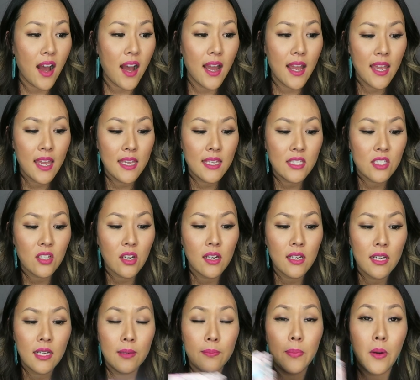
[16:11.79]
I
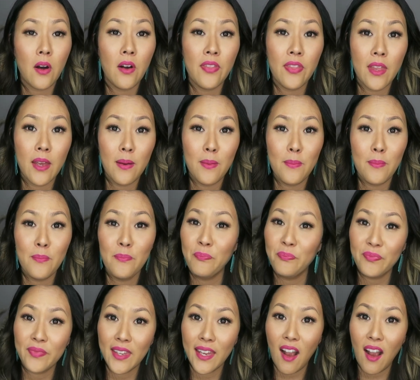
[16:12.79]
stock up on them
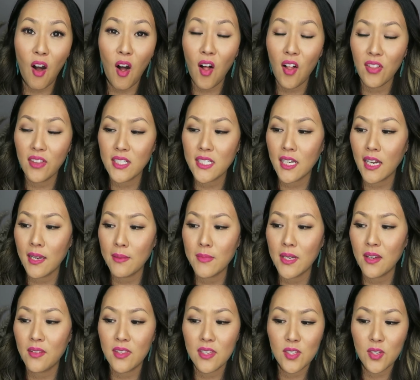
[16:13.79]
all the time
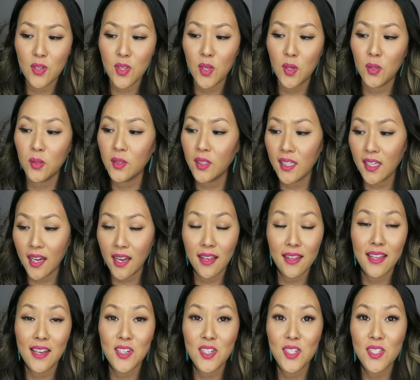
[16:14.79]
now. These are the only
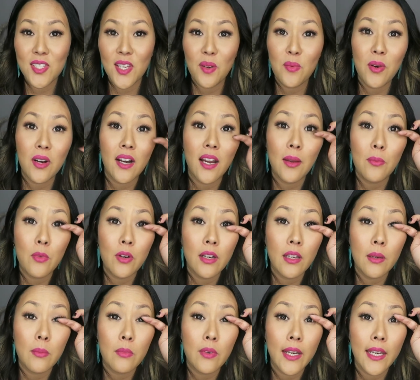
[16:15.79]
eyelashes I wear. I'm
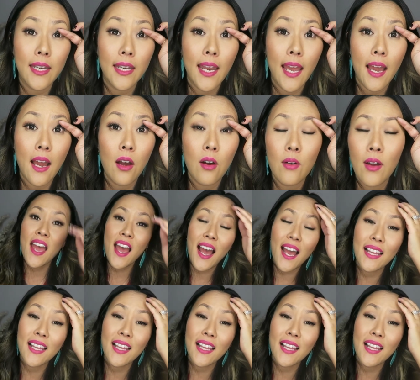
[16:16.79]
wearing them right now.